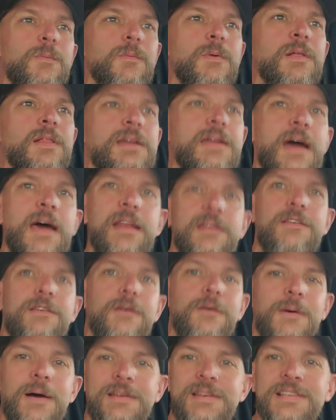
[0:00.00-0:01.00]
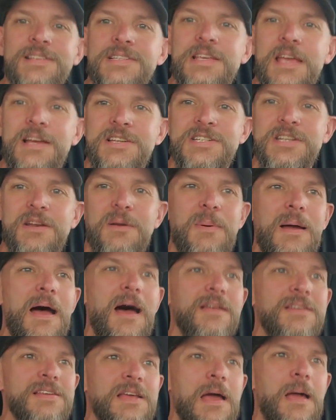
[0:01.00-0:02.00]
really got into a discussion
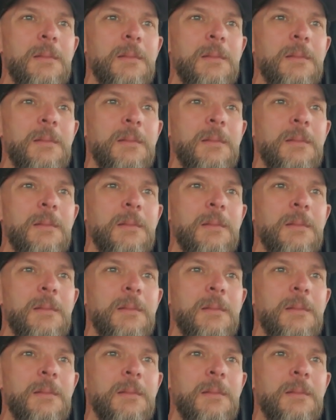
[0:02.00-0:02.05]
about